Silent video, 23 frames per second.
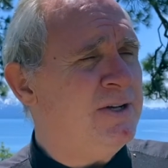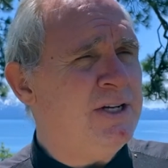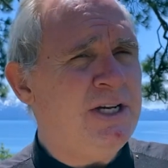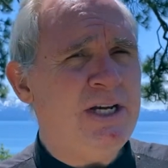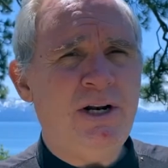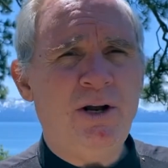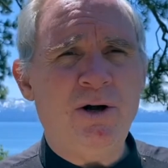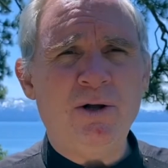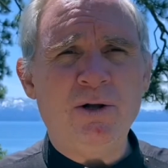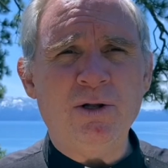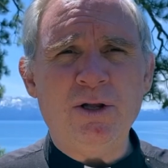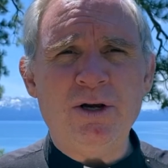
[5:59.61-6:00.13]
you
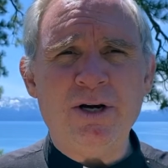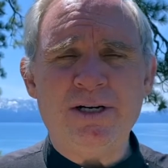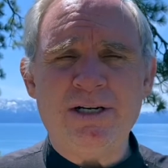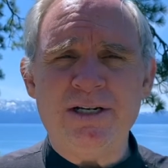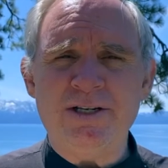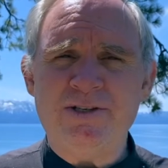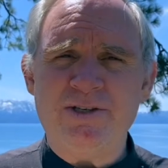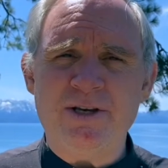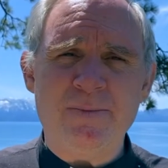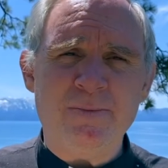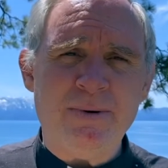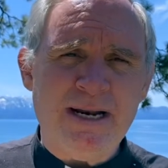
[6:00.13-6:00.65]
know, looked
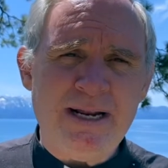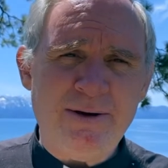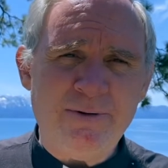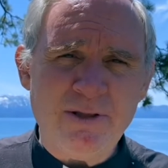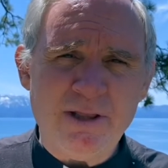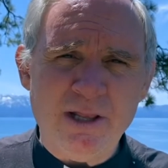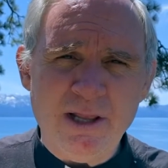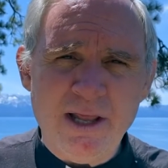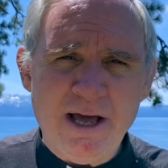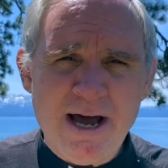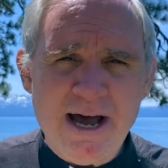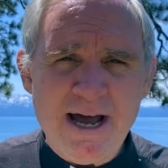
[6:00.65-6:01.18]
at somebody
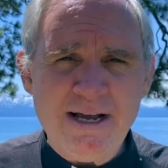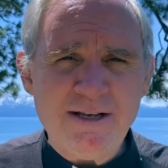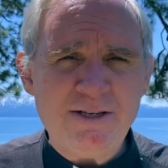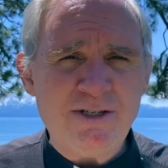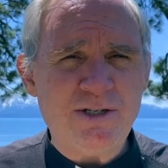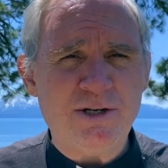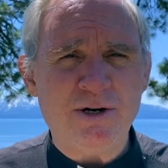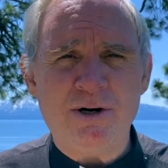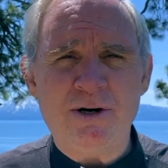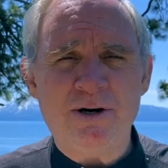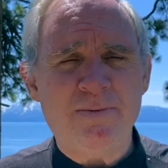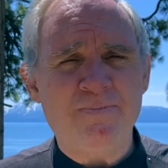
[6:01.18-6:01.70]
with
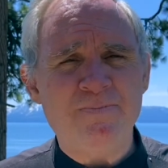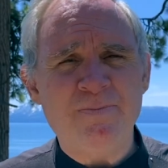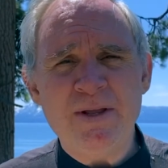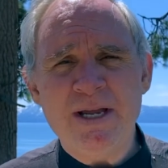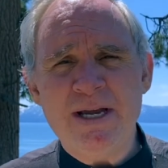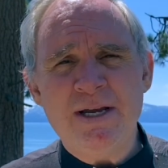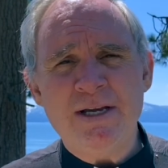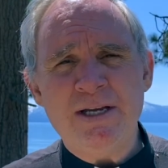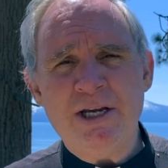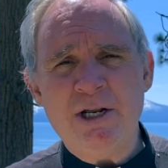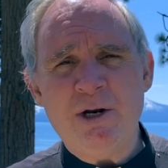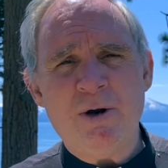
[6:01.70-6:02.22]
lust, or,
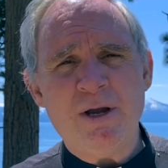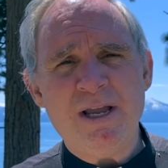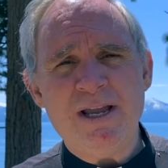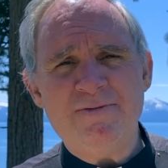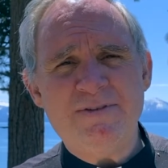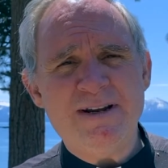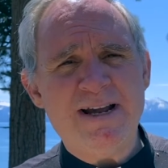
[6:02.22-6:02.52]
you know, you've